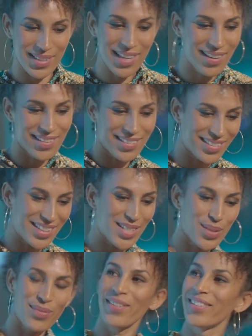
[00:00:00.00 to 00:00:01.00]

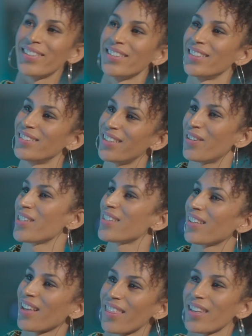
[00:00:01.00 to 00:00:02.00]
it's very
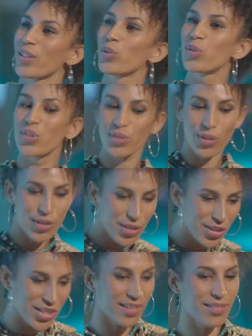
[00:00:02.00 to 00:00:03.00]
interesting, I think, to
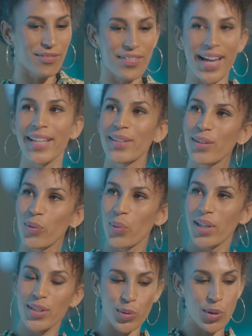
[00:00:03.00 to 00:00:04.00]
search and find the
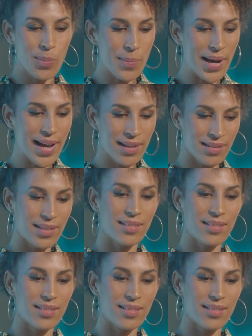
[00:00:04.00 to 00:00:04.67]
way to combine.